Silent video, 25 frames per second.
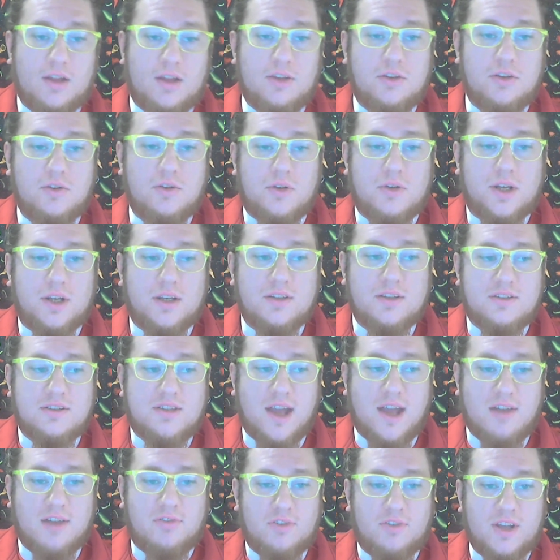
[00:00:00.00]
You can
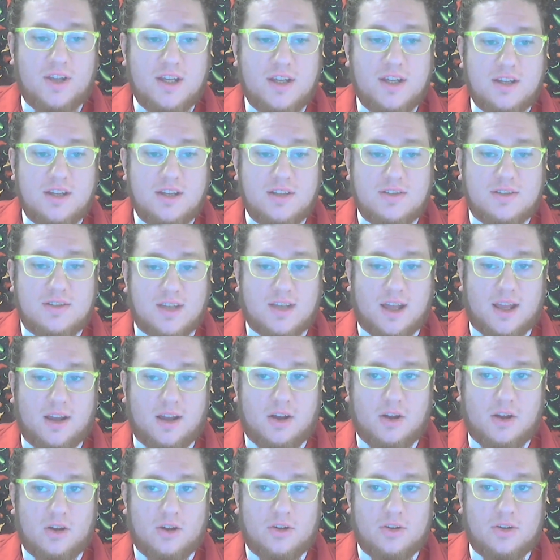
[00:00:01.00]
definitely
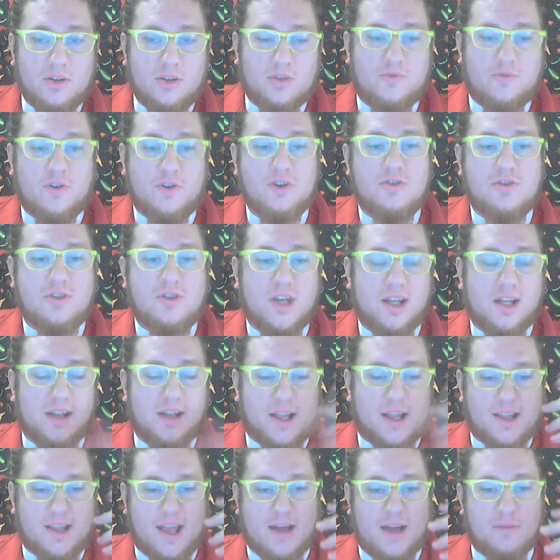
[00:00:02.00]
tell. You first you get
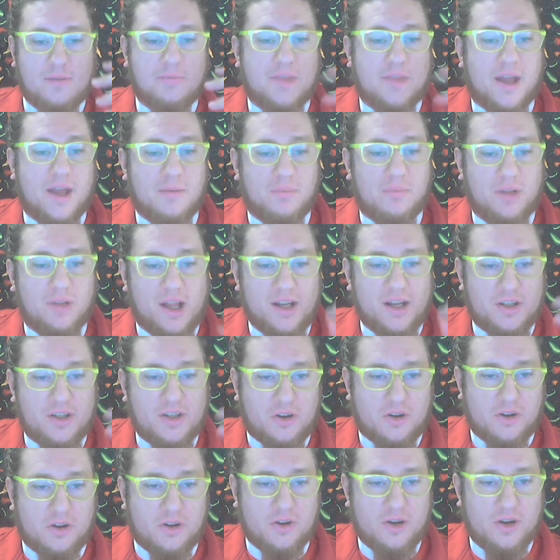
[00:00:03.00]
like that that
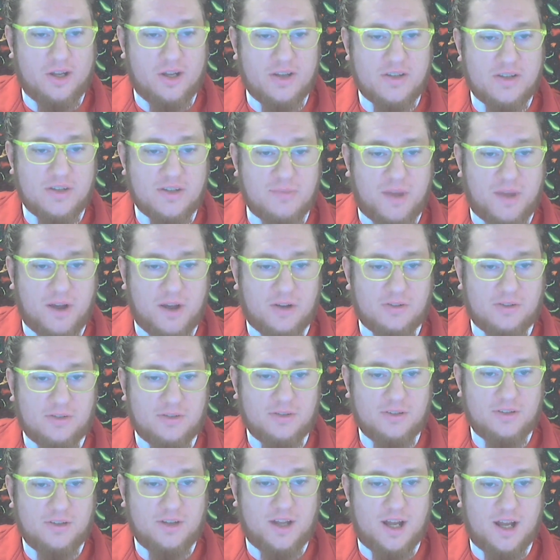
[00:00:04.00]
blended curry smell
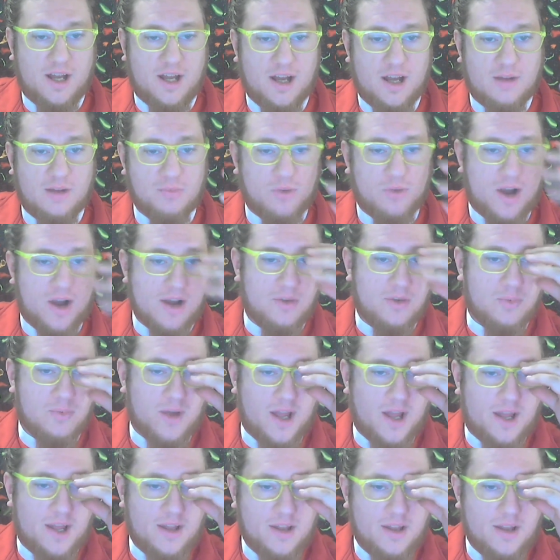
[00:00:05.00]
uh, right
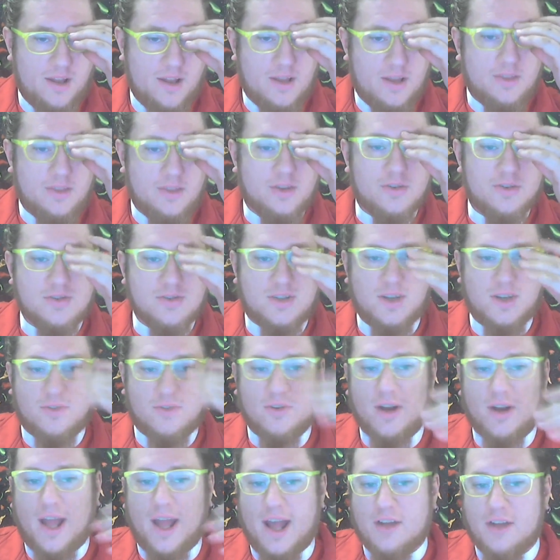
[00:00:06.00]
away. Those
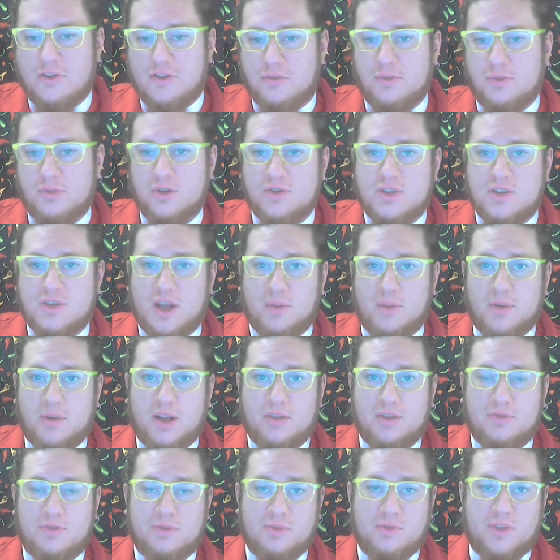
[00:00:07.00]
different attributes coming
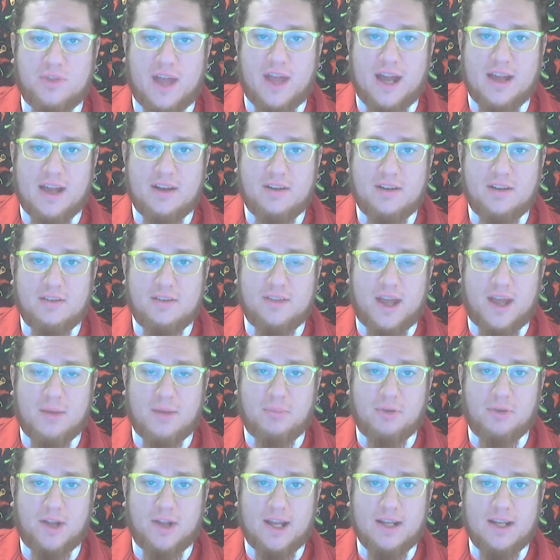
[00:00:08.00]
in through that
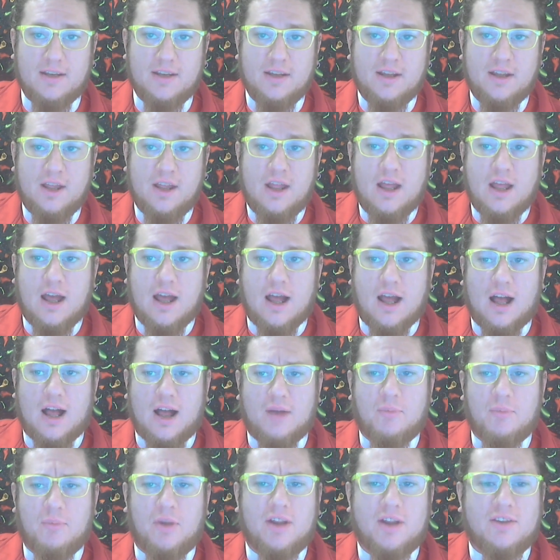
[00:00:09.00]
that blend.
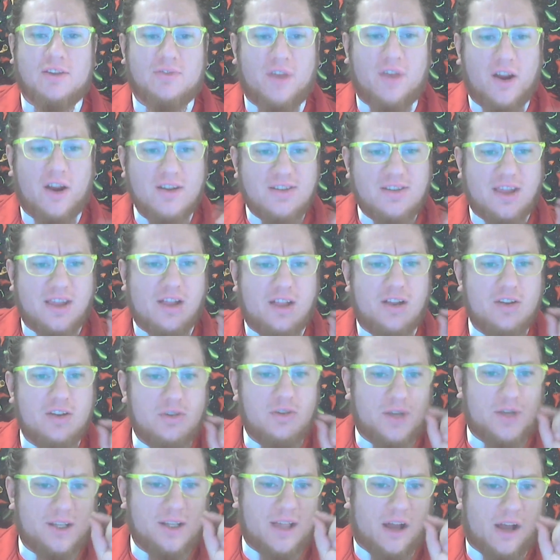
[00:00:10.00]
Um, but at the very tail end,
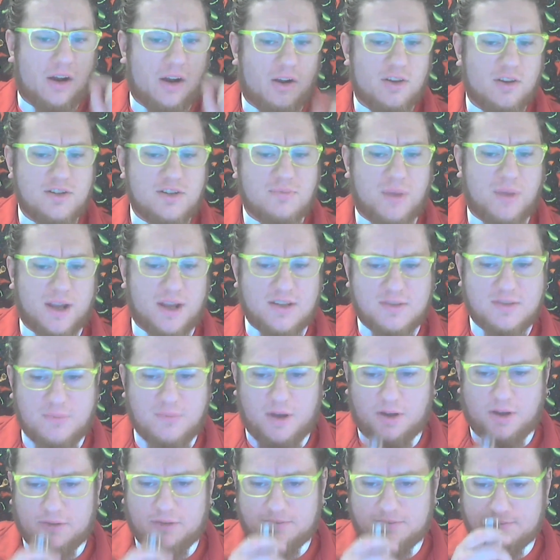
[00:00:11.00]
you get that allspice
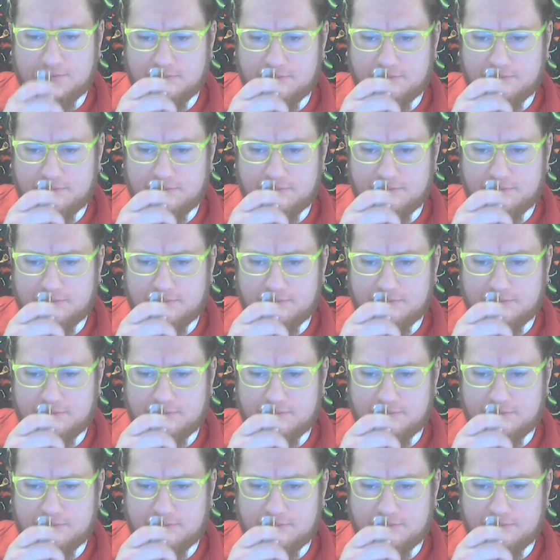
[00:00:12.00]
smell.